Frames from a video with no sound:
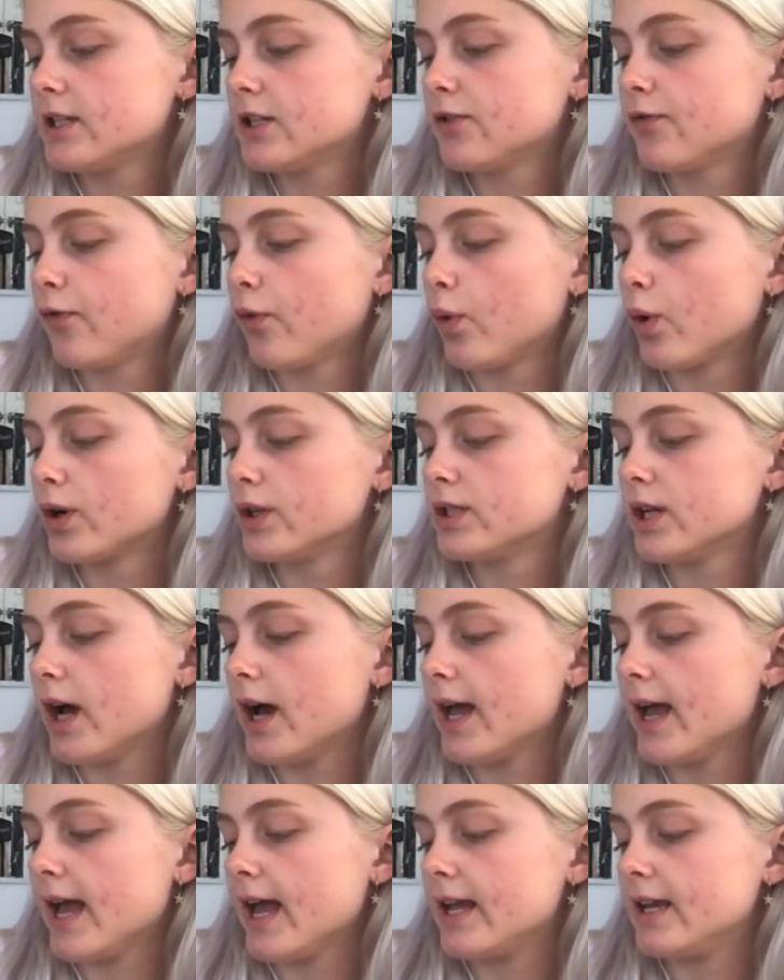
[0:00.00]
is
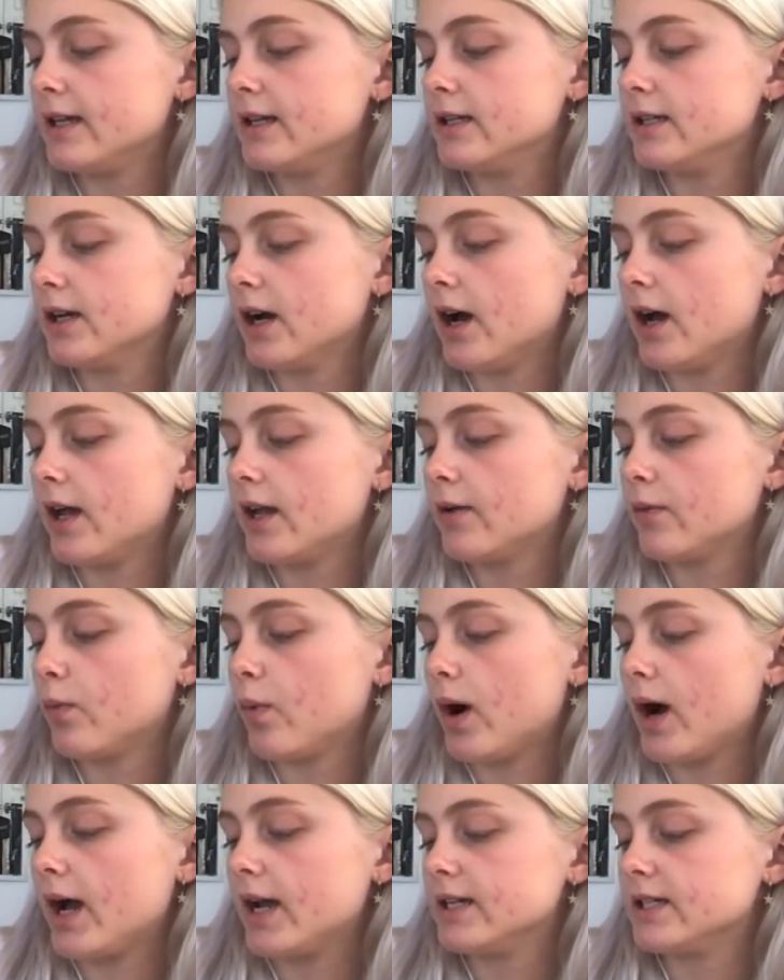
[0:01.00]
4.n.y.a.
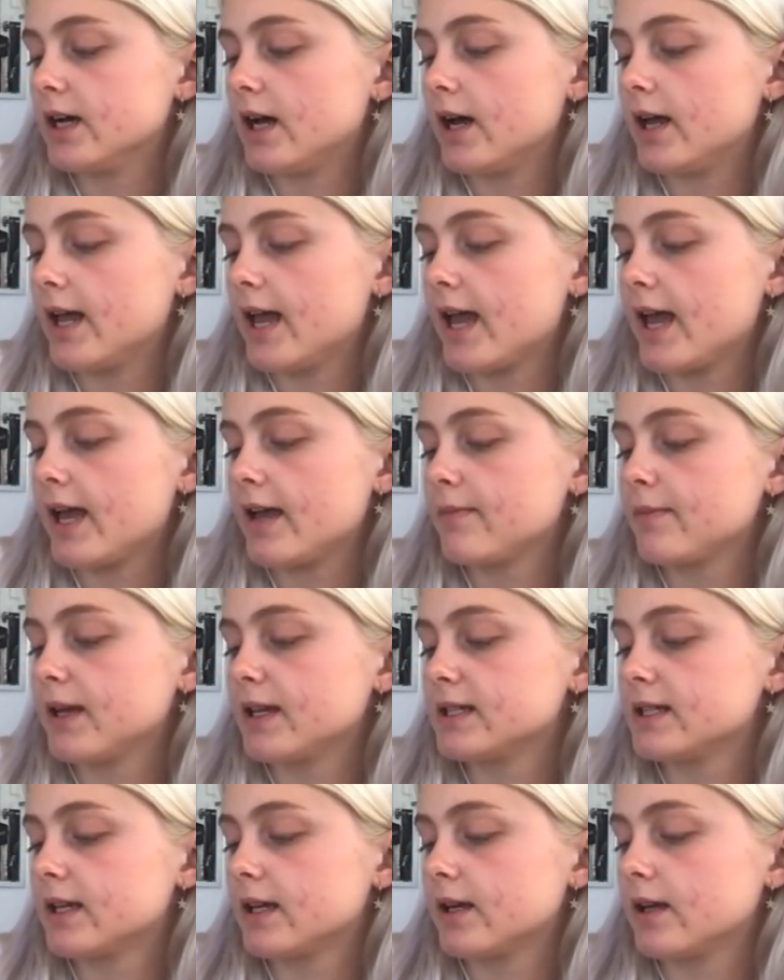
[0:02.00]
I'm
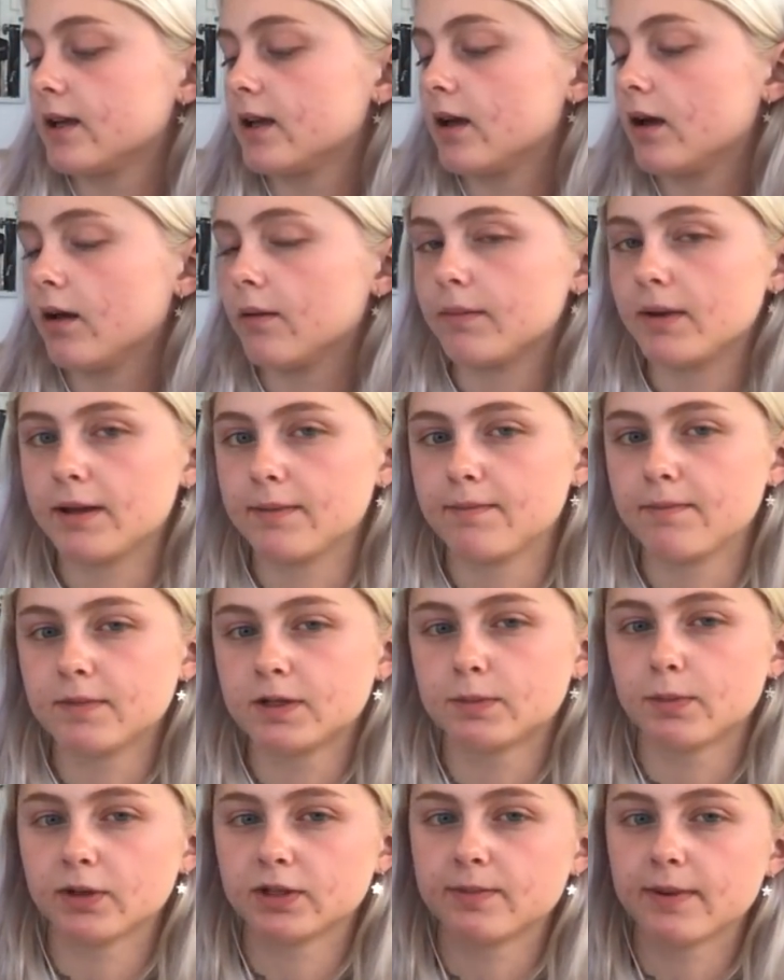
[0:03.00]
guessing it's
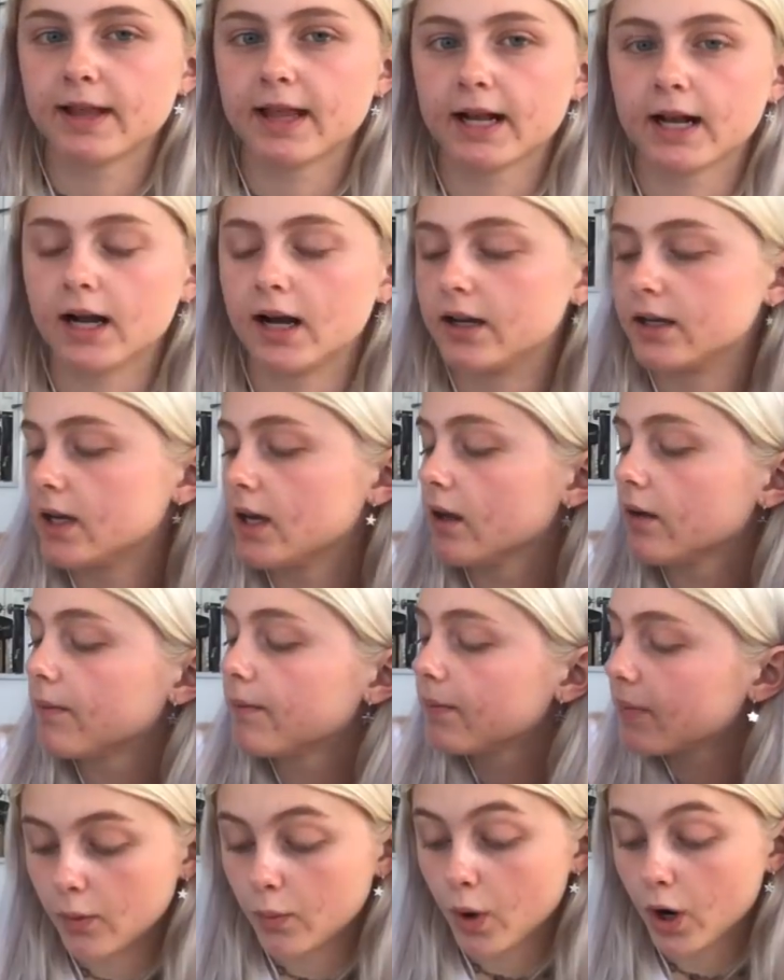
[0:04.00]
supposed to be like Anya.
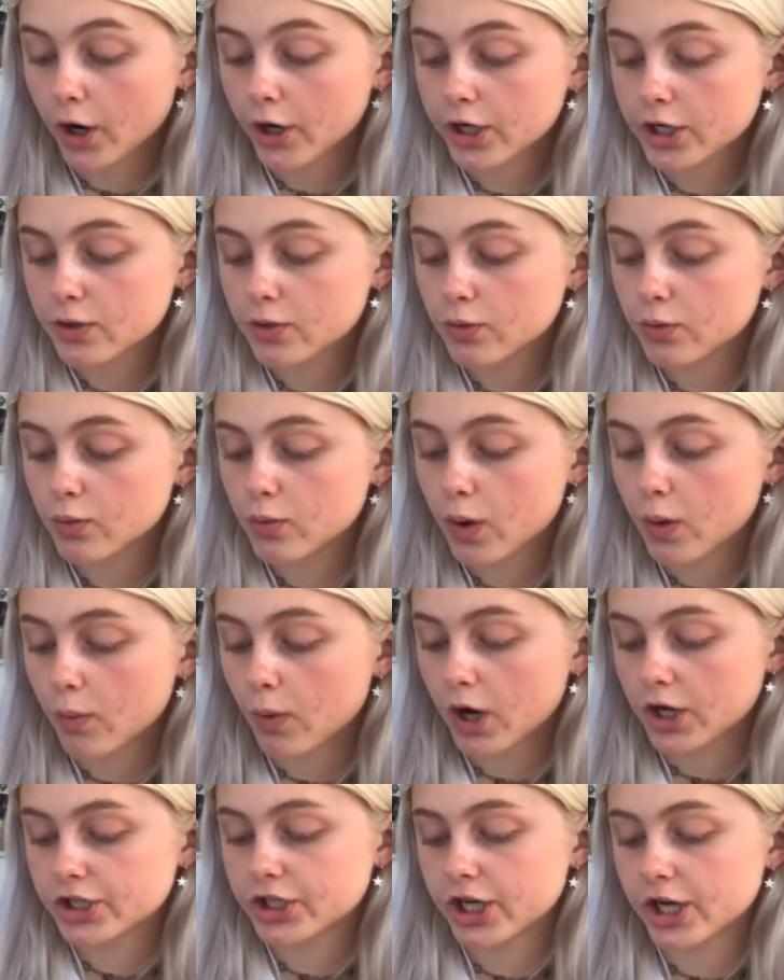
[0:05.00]
What are you
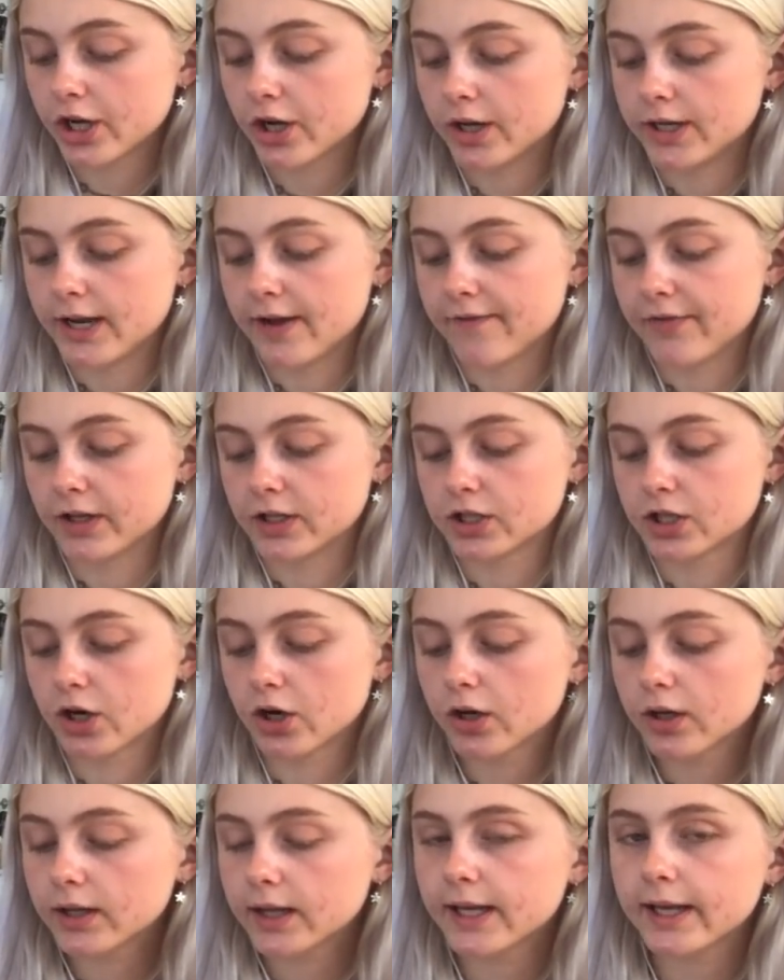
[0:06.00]
watching on Netflix
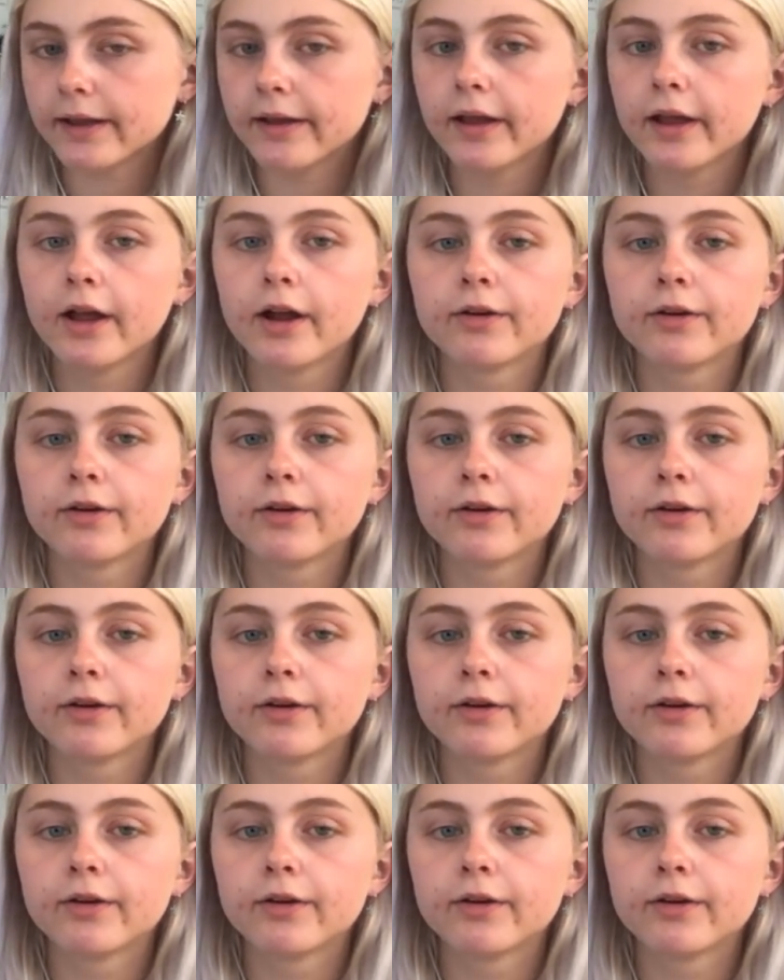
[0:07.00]
currently?